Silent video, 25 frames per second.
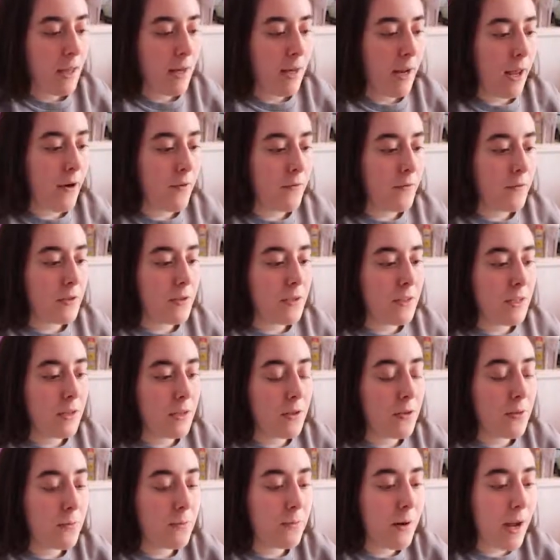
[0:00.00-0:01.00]
Now for
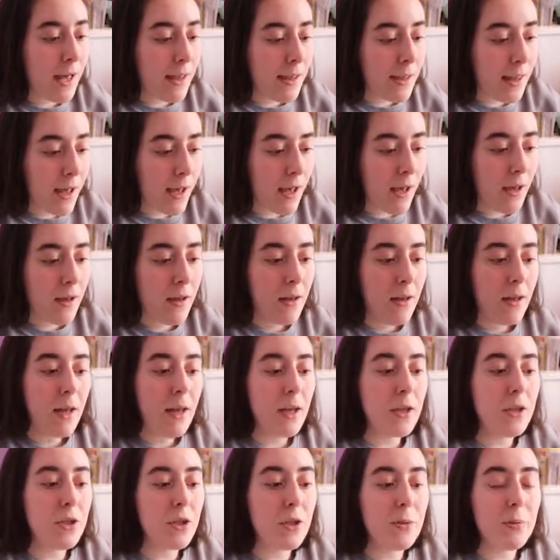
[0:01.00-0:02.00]
Cinderella,
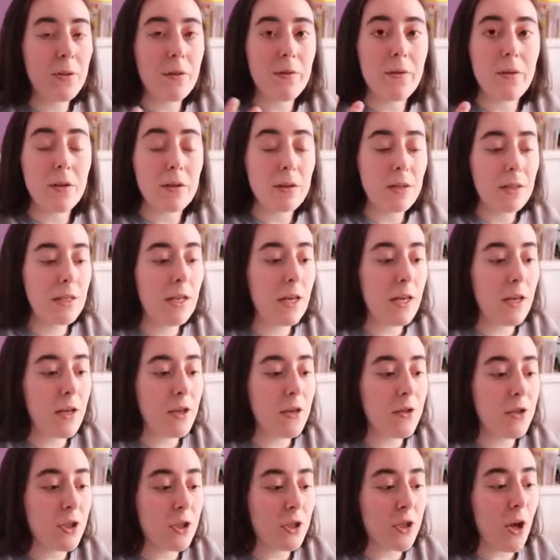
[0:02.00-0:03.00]
in terms of her
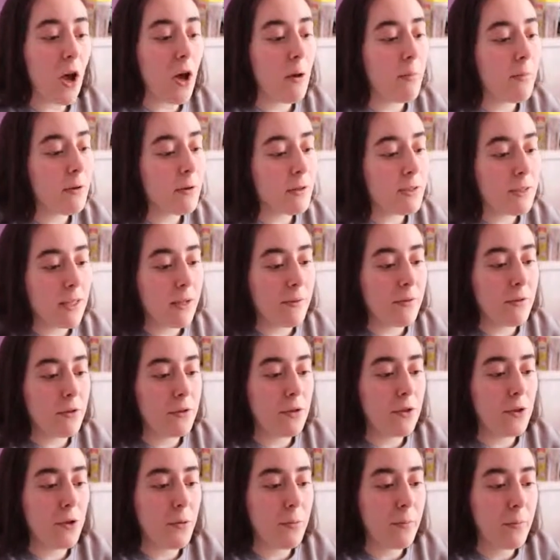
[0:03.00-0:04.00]
skills, she's almost level
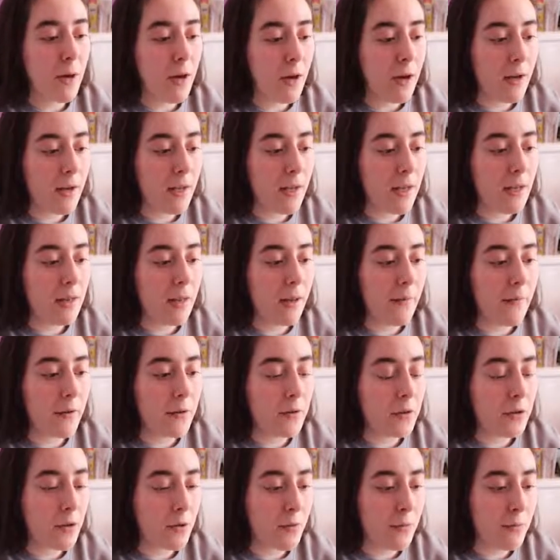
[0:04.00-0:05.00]
2 potty,
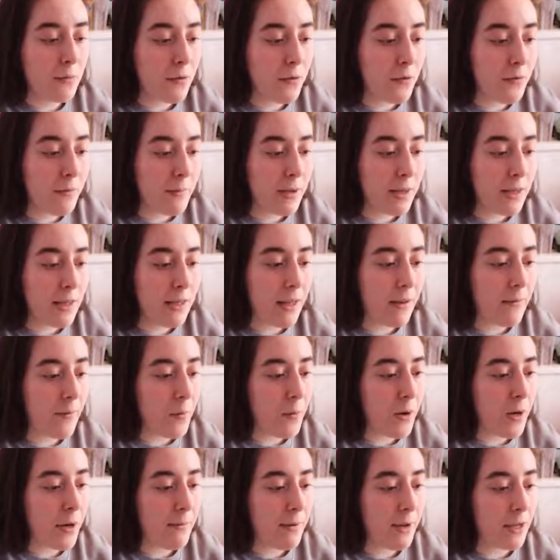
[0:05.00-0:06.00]
level 2 movement, level
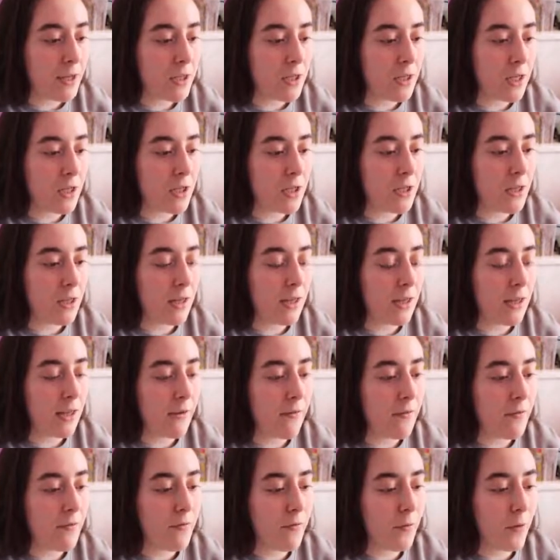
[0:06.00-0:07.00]
1 imagination, and
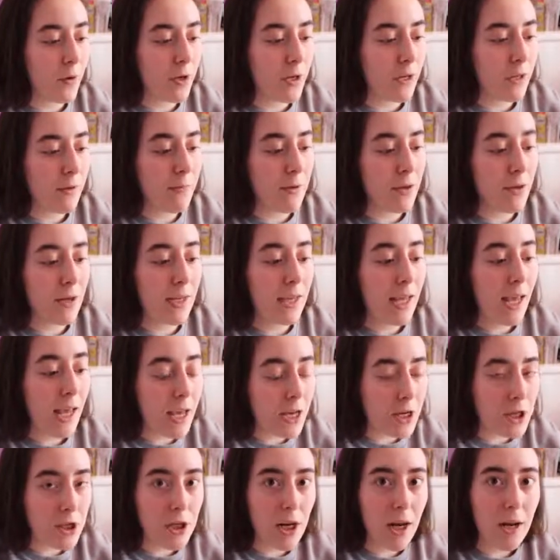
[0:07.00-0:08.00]
level 4
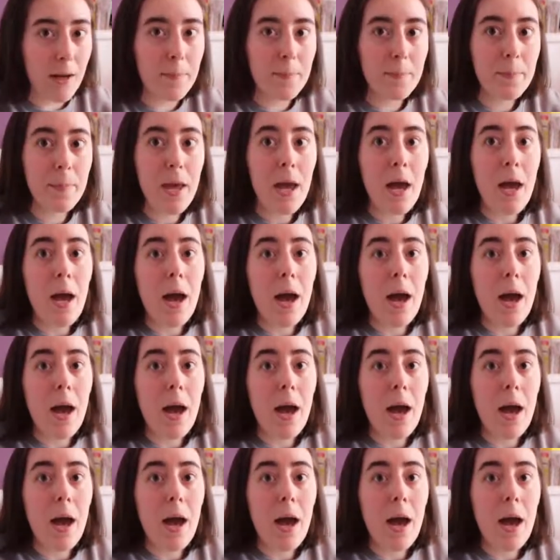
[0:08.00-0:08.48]
communication.